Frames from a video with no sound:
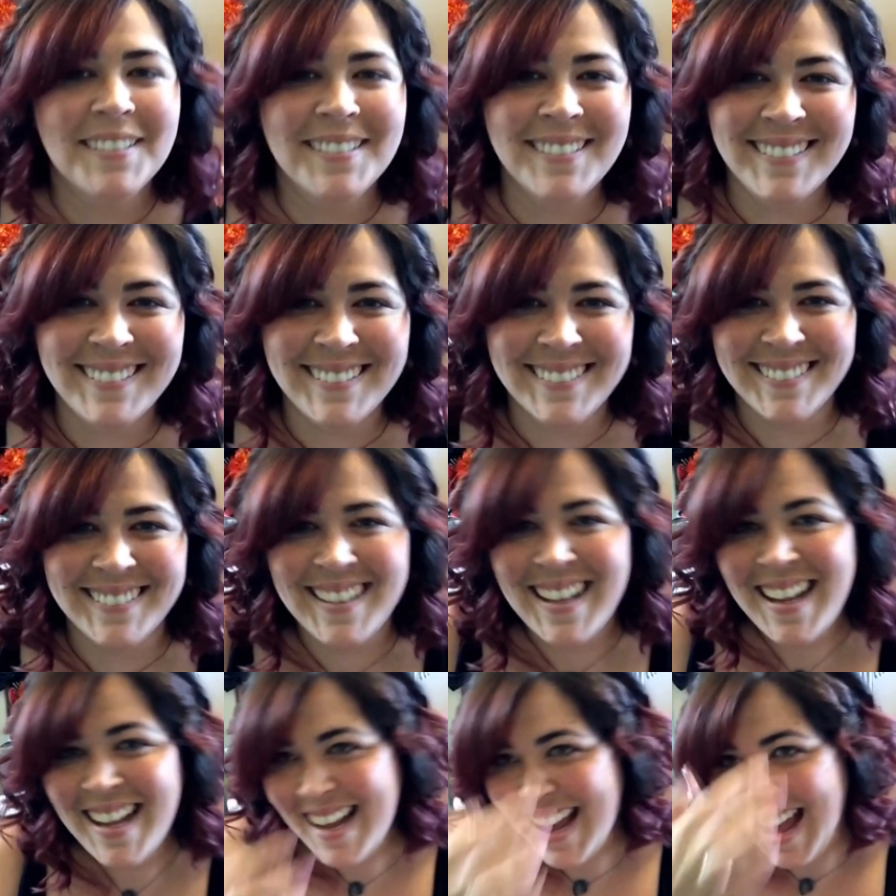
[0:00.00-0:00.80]
Okay.
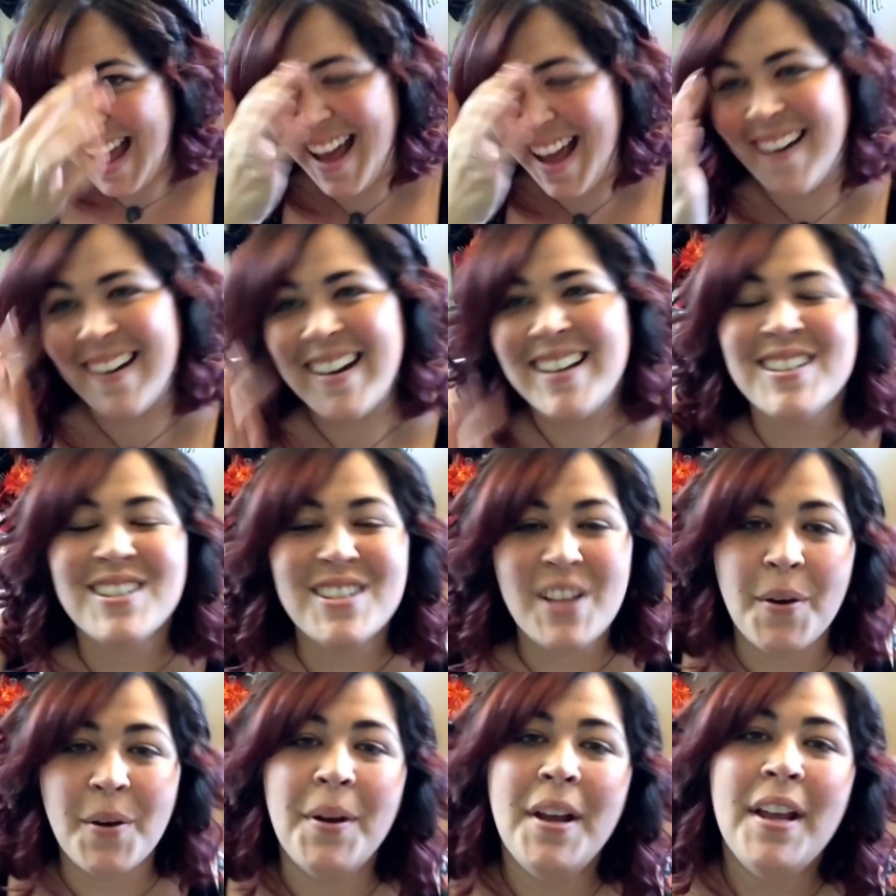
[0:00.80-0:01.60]
Alright,
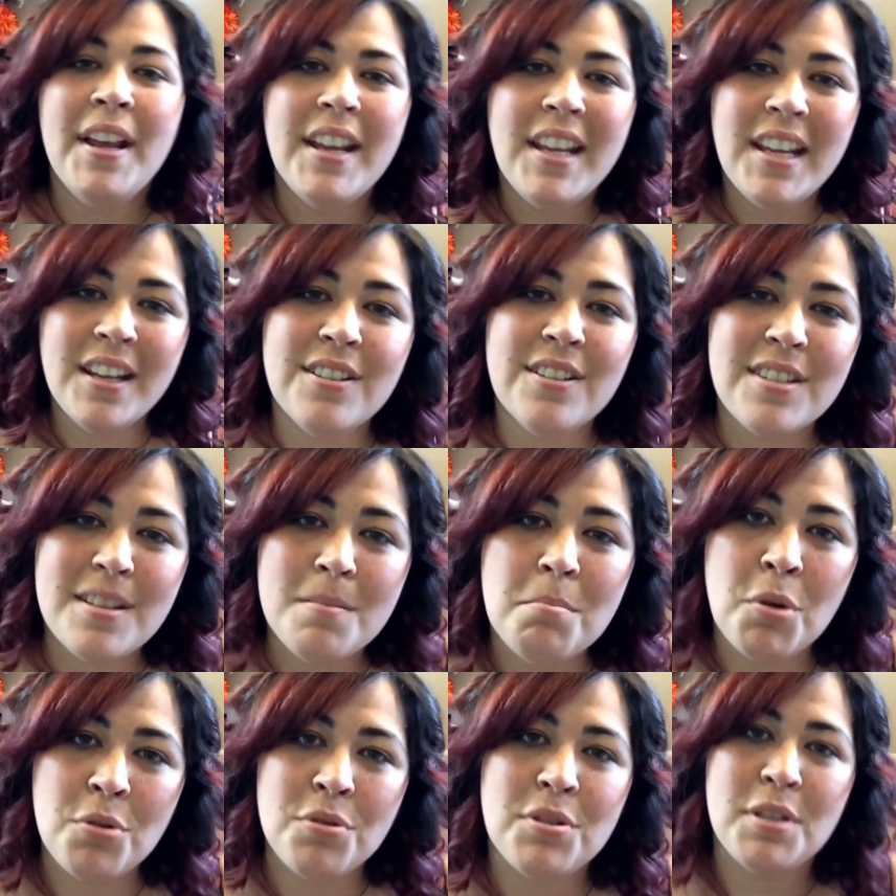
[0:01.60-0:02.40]
so here's the
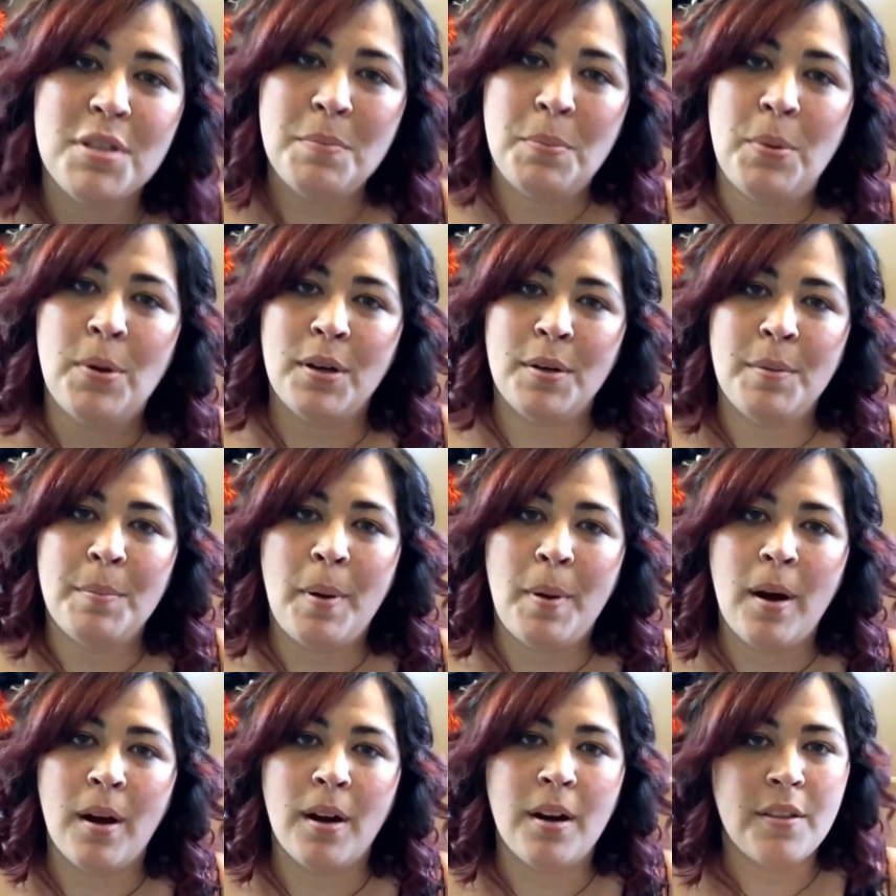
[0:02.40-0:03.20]
most important
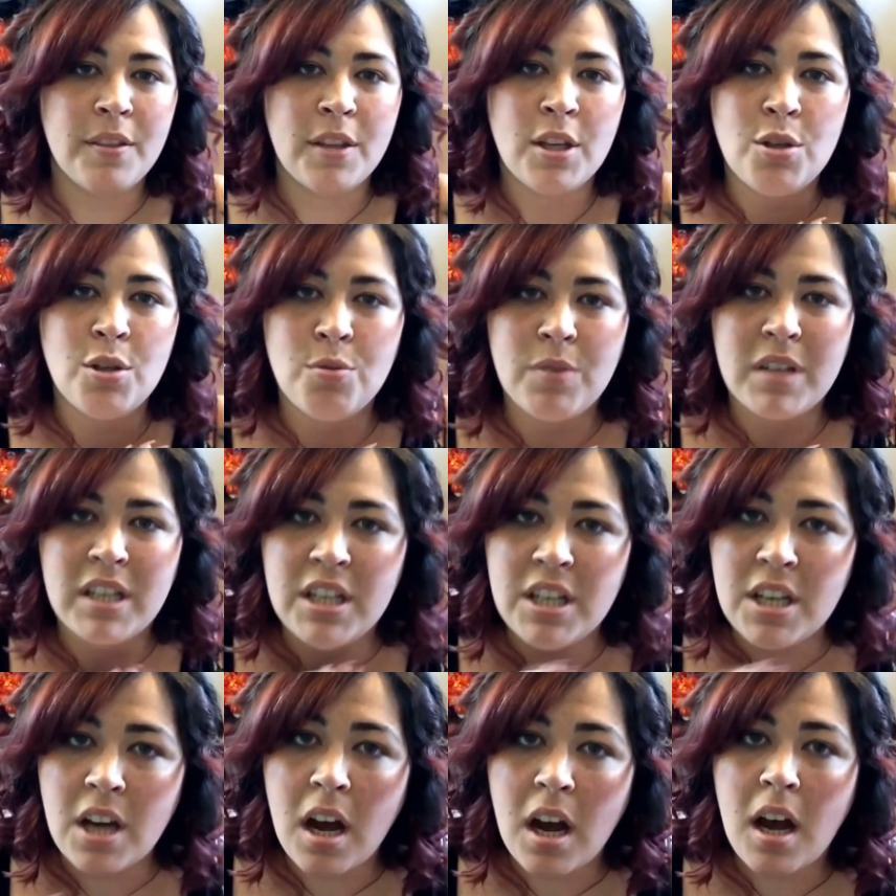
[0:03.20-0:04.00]
part that you
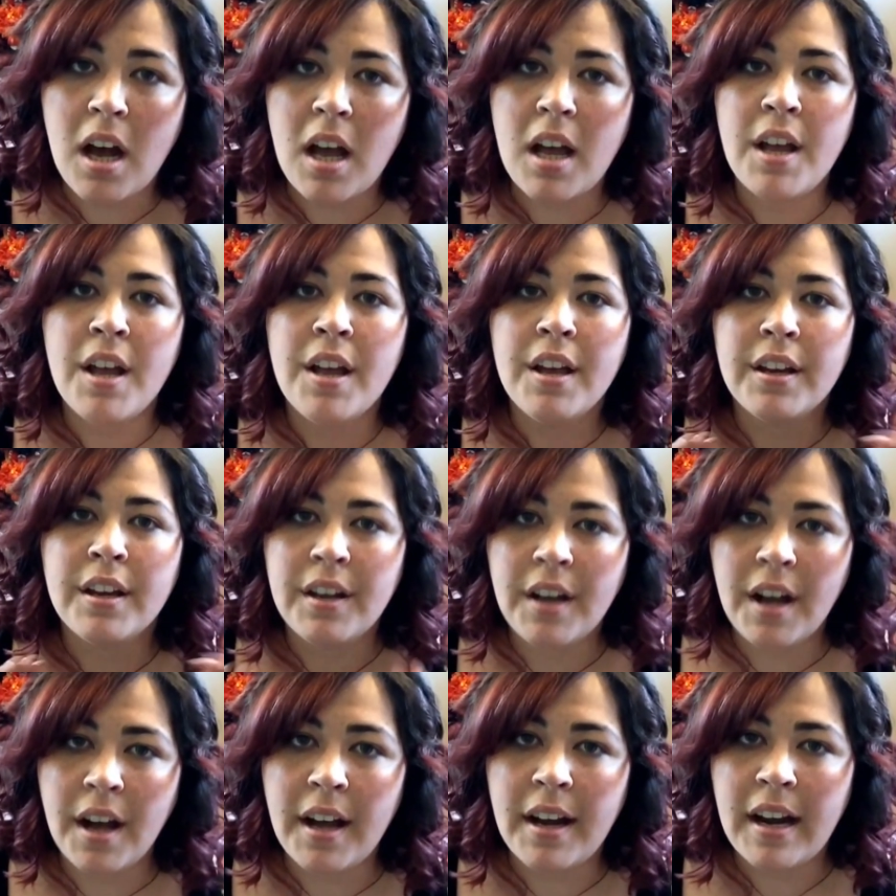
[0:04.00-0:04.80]
cannot
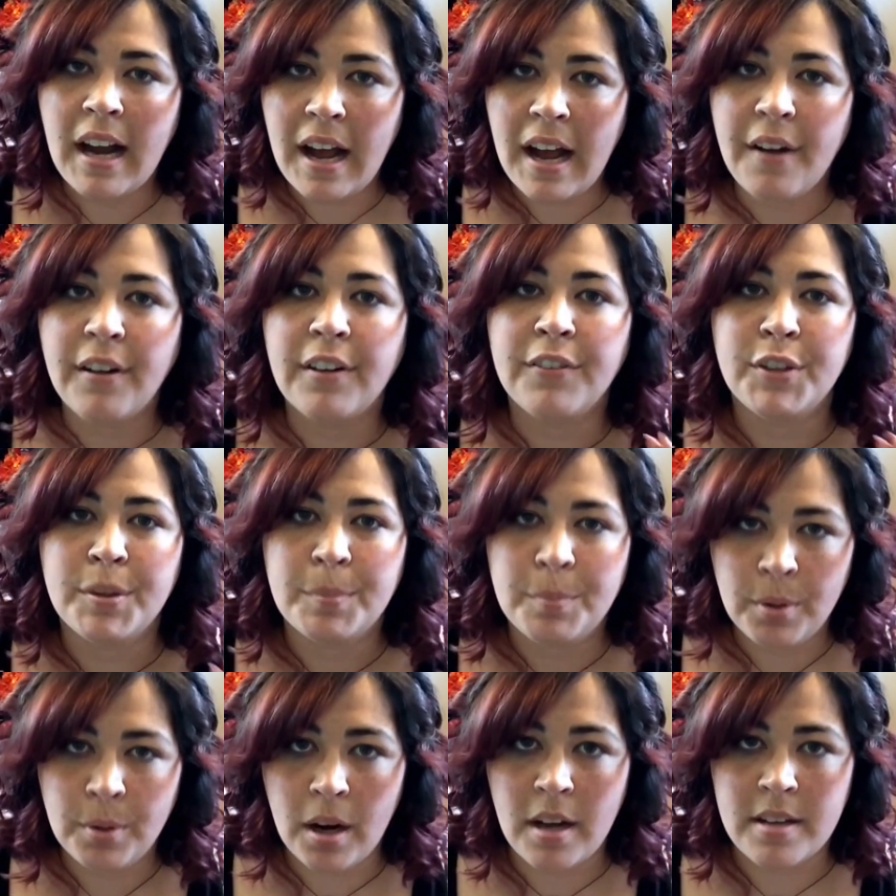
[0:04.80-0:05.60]
cut out of your
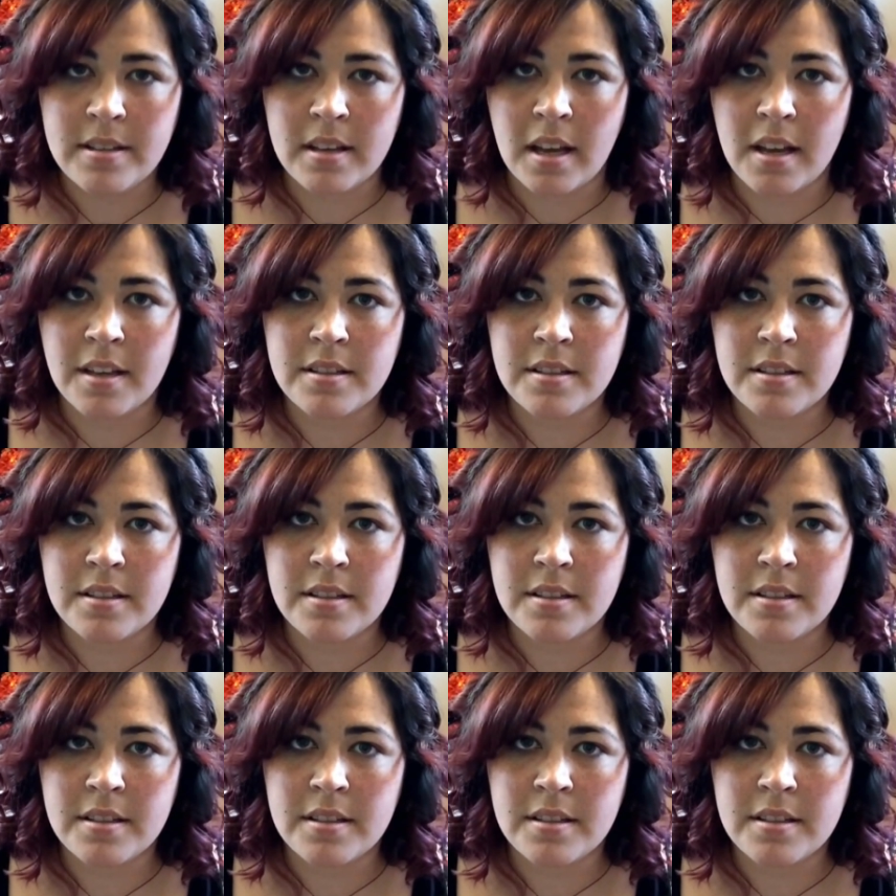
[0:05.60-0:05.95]
process.